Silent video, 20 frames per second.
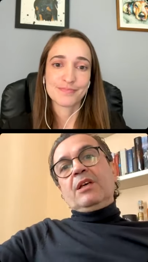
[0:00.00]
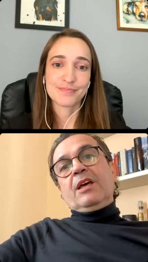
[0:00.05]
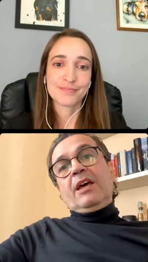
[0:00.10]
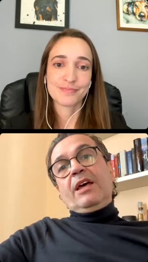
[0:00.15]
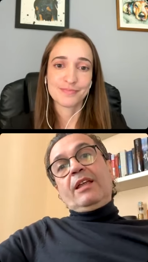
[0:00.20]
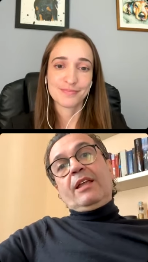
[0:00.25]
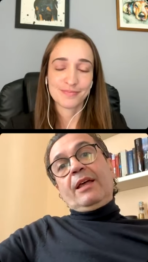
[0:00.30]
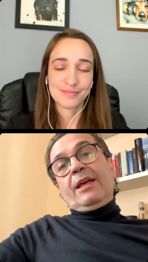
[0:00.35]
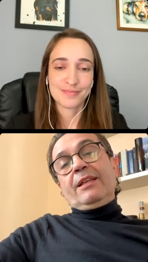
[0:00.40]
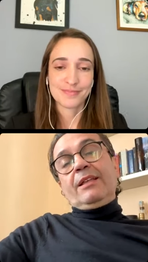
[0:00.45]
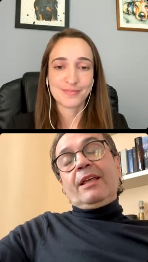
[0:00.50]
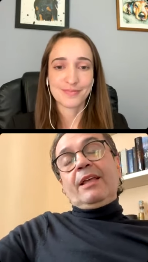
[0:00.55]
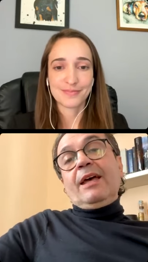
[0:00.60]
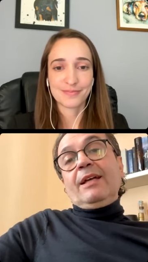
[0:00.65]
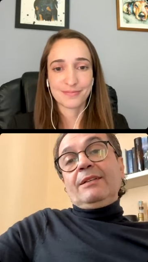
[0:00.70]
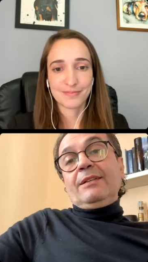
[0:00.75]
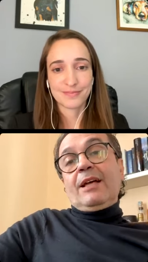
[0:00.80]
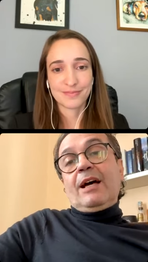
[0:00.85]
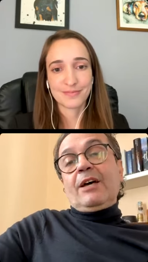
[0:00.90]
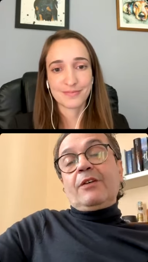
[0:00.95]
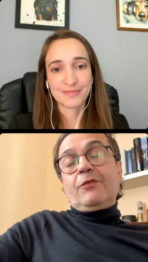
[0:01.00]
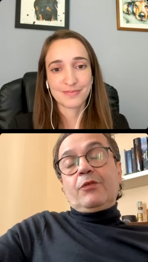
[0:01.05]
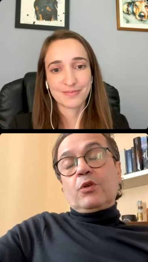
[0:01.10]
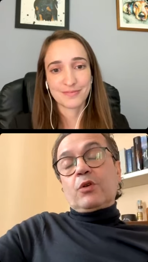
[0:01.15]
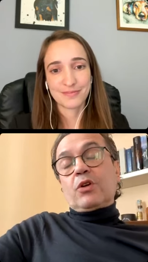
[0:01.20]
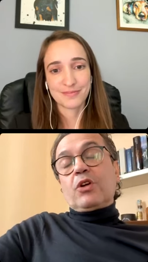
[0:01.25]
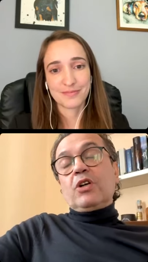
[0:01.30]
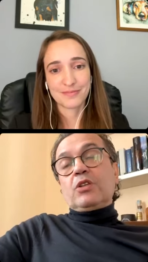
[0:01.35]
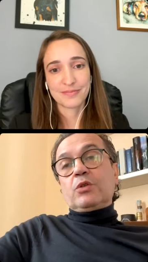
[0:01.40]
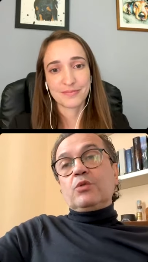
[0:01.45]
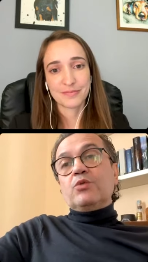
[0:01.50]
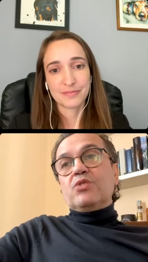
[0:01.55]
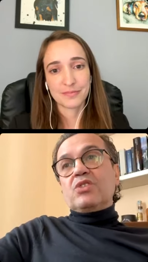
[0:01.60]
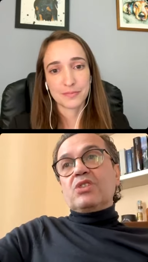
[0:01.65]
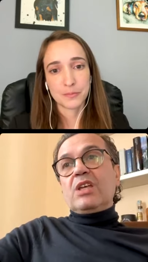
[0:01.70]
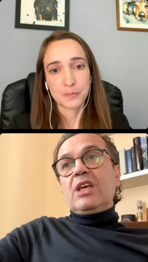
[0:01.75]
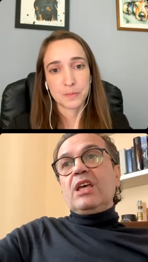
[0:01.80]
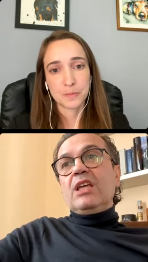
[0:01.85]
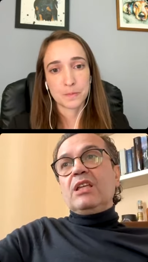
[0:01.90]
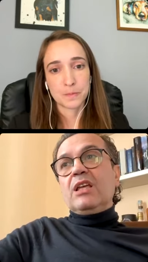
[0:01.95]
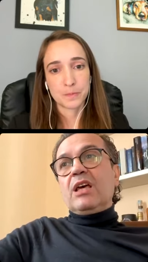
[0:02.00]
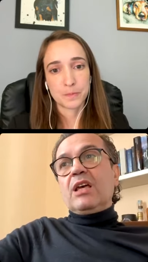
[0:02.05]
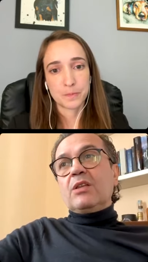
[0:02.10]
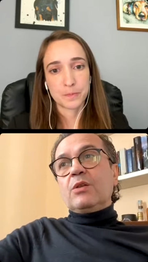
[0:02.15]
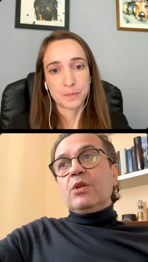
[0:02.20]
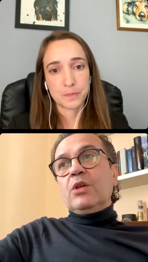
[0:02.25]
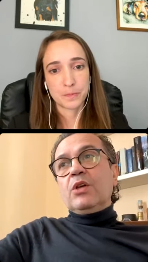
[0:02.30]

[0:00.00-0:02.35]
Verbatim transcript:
Speaker 1: And, and then I forgot to say that,